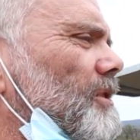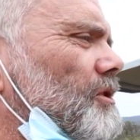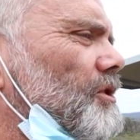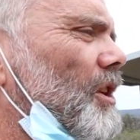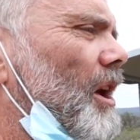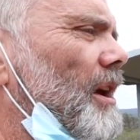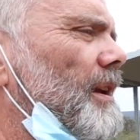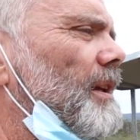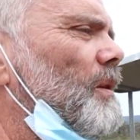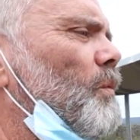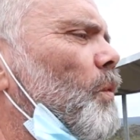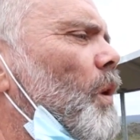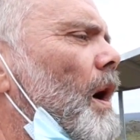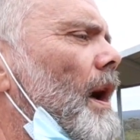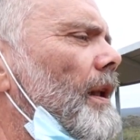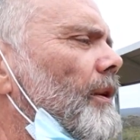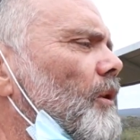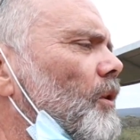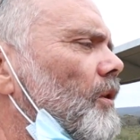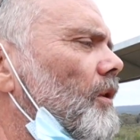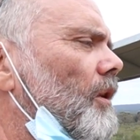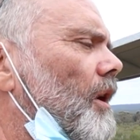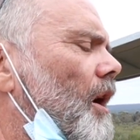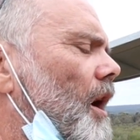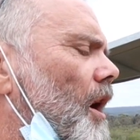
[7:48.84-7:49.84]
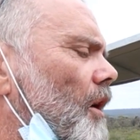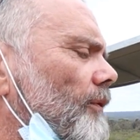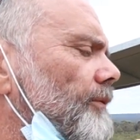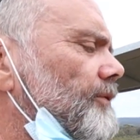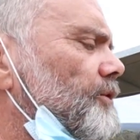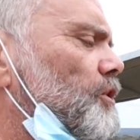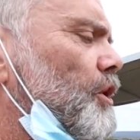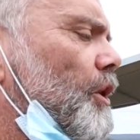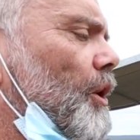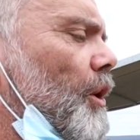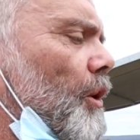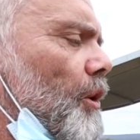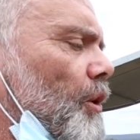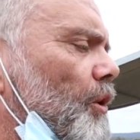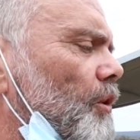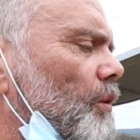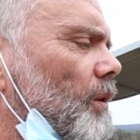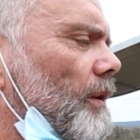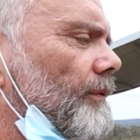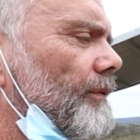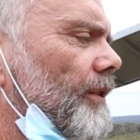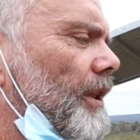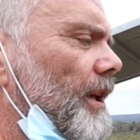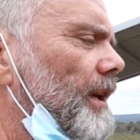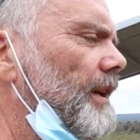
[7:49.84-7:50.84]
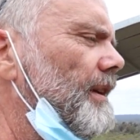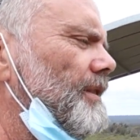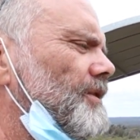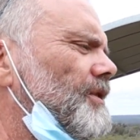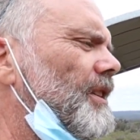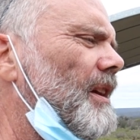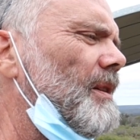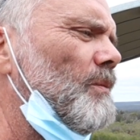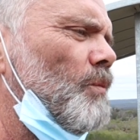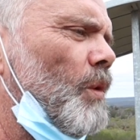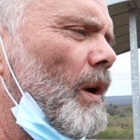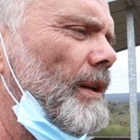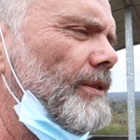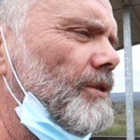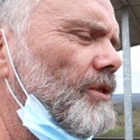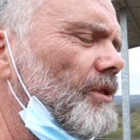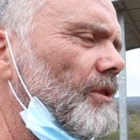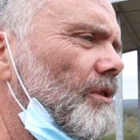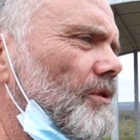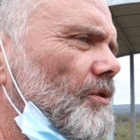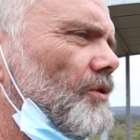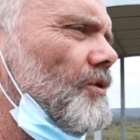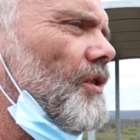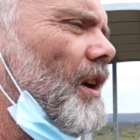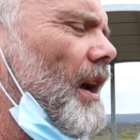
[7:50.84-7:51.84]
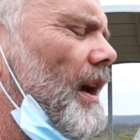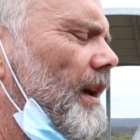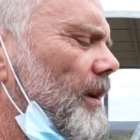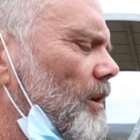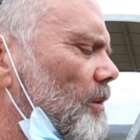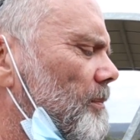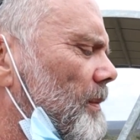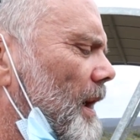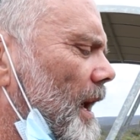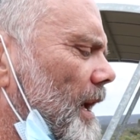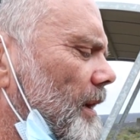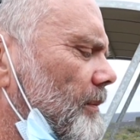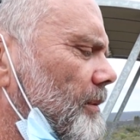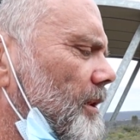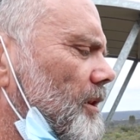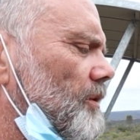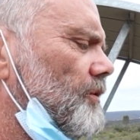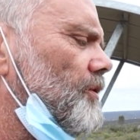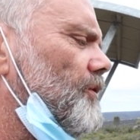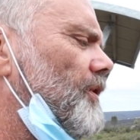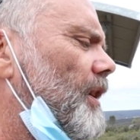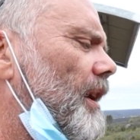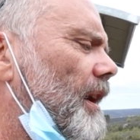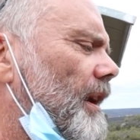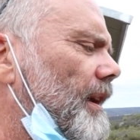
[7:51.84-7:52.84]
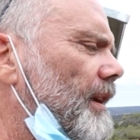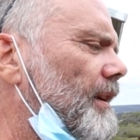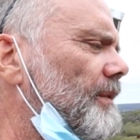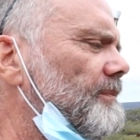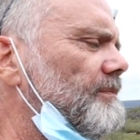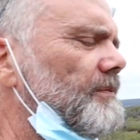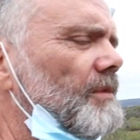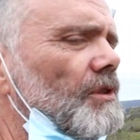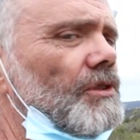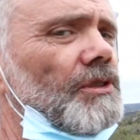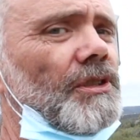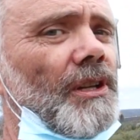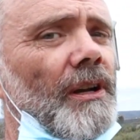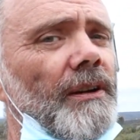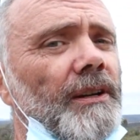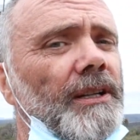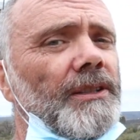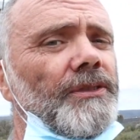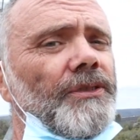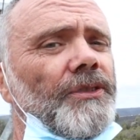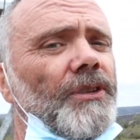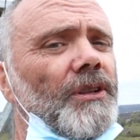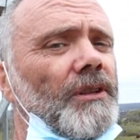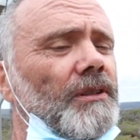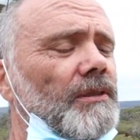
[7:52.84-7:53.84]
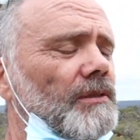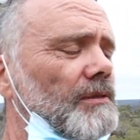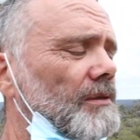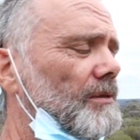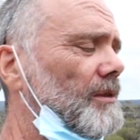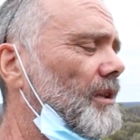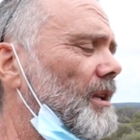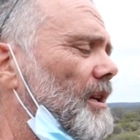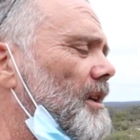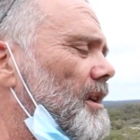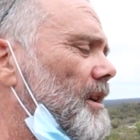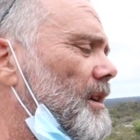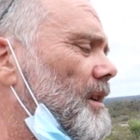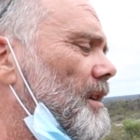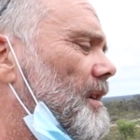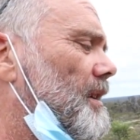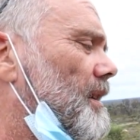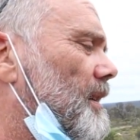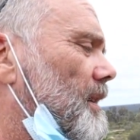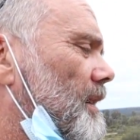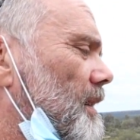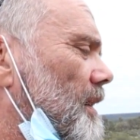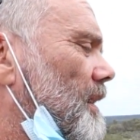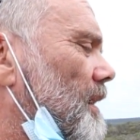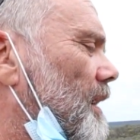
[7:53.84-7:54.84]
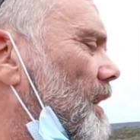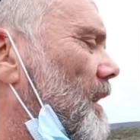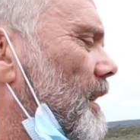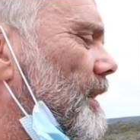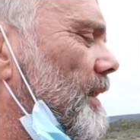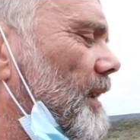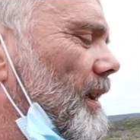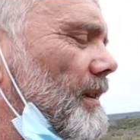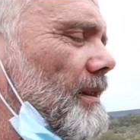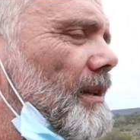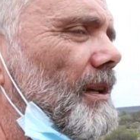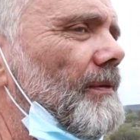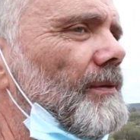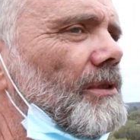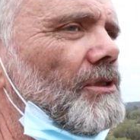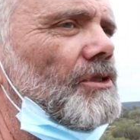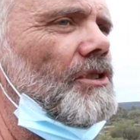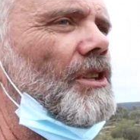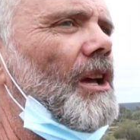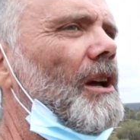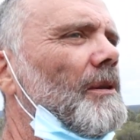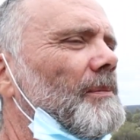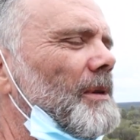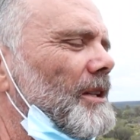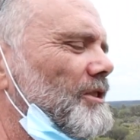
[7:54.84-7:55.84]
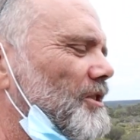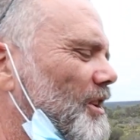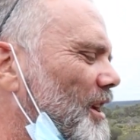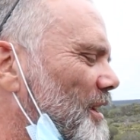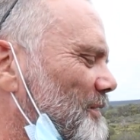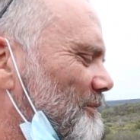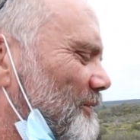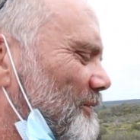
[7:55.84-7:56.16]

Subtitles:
it's only one of 2 of these in Western Australia, maybe Australia. Sorry, Sue, I get given so much